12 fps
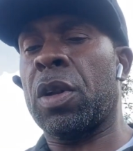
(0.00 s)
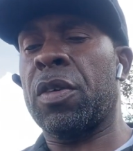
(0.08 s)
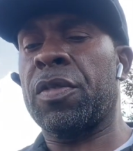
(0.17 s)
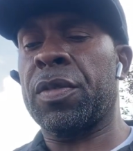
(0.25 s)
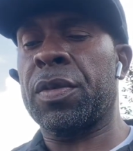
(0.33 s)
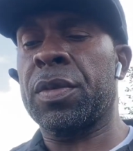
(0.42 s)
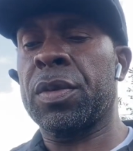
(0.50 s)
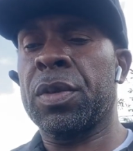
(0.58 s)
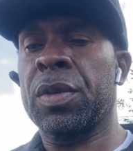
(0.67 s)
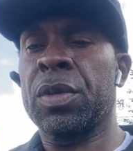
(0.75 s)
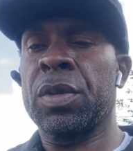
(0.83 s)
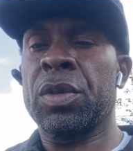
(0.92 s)
off
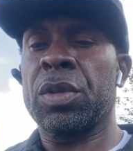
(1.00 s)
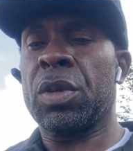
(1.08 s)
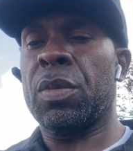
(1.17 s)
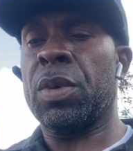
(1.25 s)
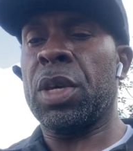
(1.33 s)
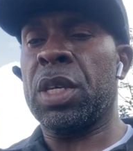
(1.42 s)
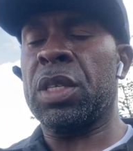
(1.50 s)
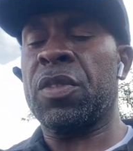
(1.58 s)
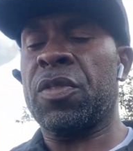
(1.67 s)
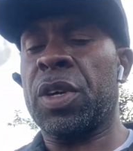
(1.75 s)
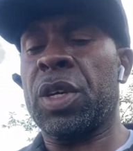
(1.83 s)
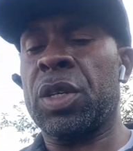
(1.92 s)
so it'll be easy
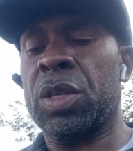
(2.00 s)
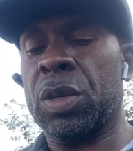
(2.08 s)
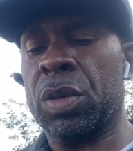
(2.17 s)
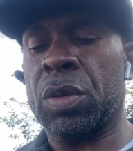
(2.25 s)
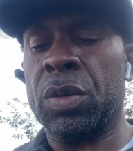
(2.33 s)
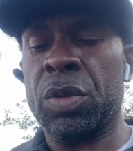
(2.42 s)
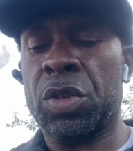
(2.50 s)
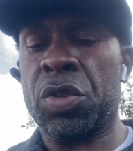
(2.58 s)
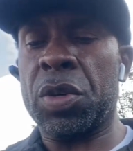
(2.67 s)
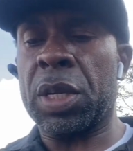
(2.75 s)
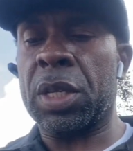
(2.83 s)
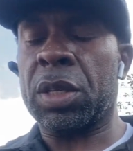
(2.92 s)
for you to
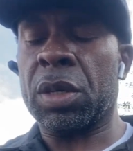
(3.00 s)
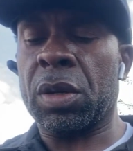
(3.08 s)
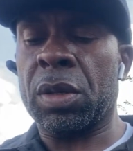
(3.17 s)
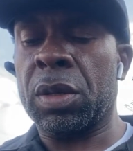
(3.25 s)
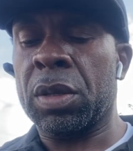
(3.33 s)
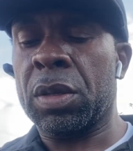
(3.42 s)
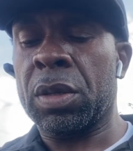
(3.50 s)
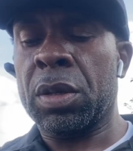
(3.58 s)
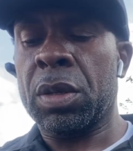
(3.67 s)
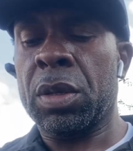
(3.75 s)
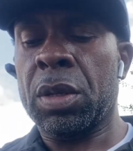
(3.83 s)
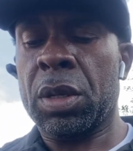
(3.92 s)
tread it on
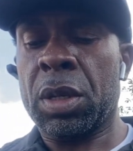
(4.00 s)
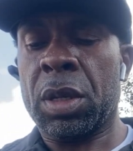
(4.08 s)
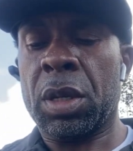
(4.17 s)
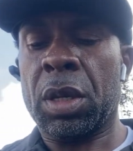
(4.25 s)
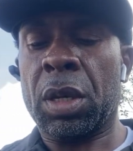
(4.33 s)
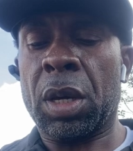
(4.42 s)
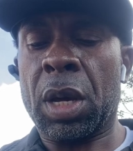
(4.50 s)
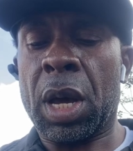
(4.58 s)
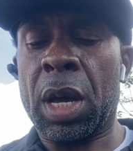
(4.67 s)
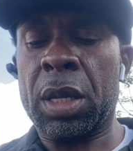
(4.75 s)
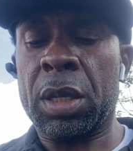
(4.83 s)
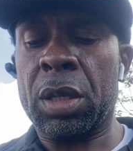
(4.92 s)
you
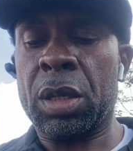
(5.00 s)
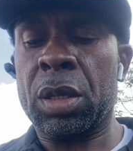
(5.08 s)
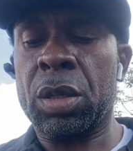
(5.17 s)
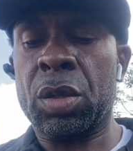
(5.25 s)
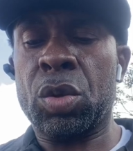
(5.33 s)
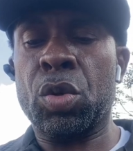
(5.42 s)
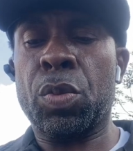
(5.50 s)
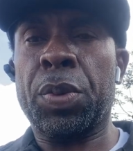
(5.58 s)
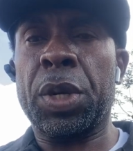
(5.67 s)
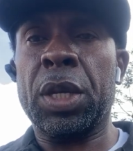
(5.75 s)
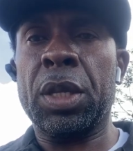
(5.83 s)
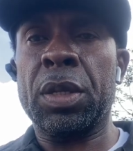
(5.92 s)
got two
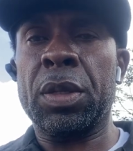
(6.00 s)
pin